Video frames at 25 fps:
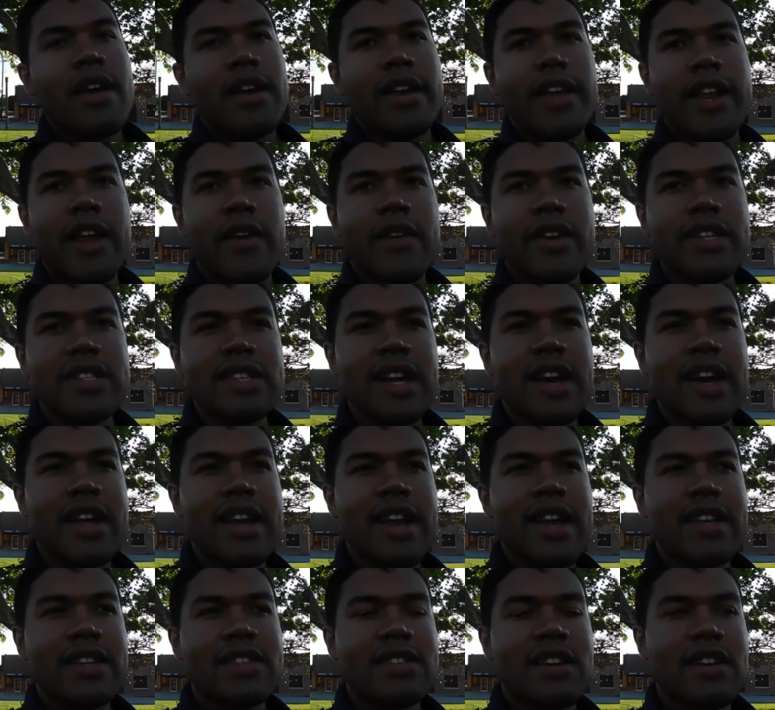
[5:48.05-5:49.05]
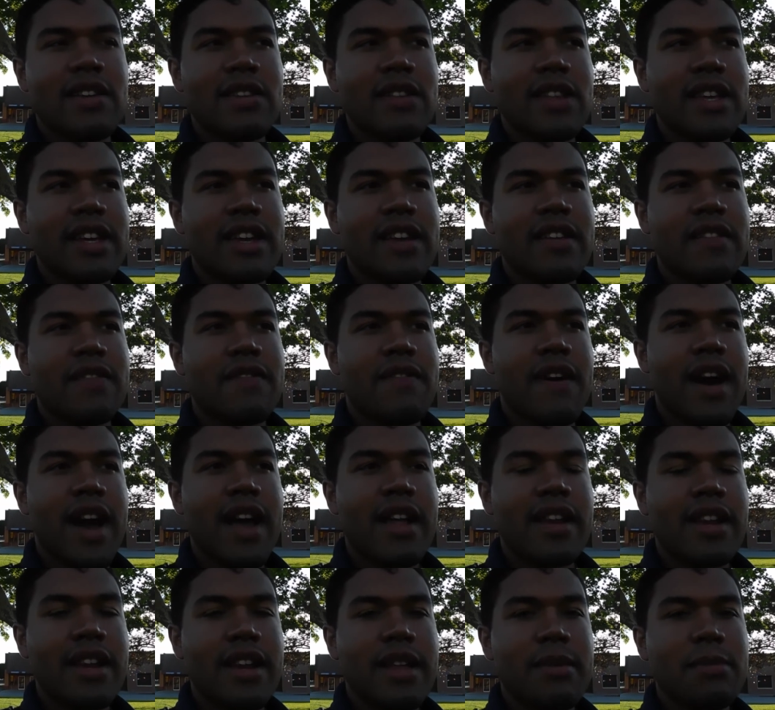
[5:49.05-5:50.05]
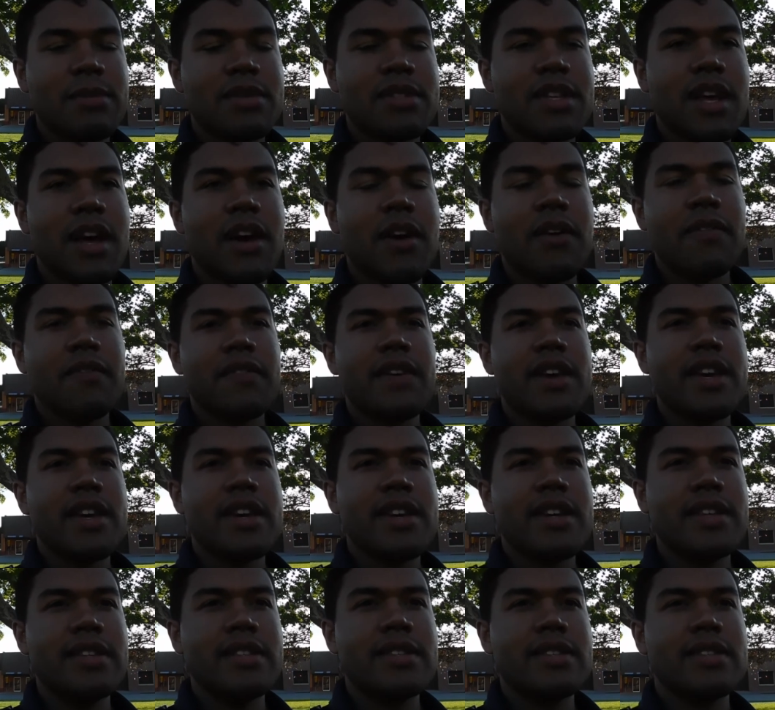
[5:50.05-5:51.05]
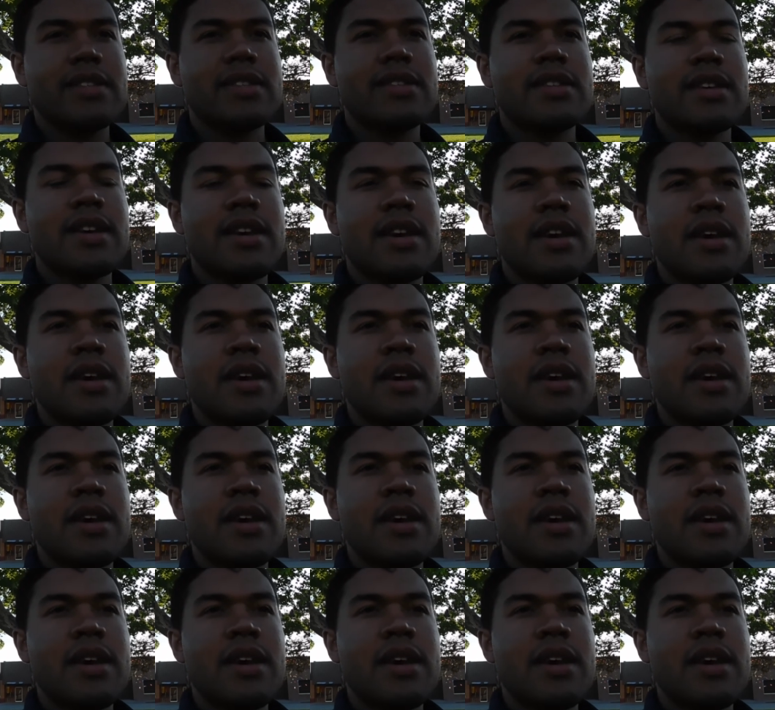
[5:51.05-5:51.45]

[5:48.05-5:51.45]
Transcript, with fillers: You know, he's not necessarily confining himself. He is